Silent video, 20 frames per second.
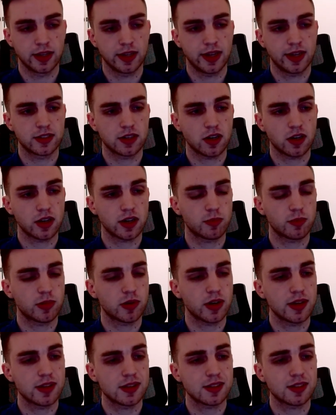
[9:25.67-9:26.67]
a target
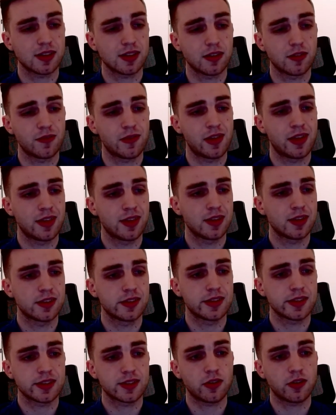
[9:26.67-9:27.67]
price of
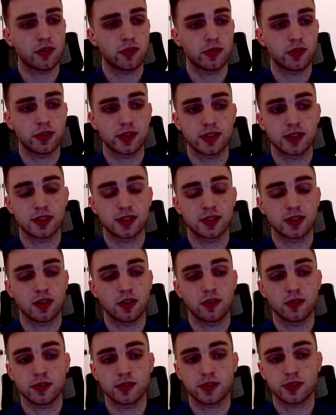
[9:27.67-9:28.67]

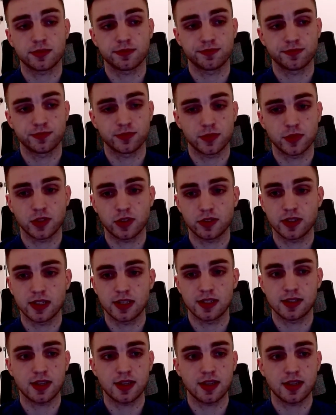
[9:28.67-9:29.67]

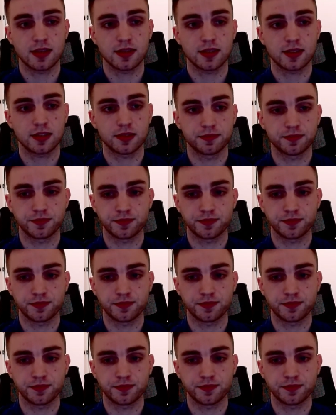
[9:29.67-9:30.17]
$636.13.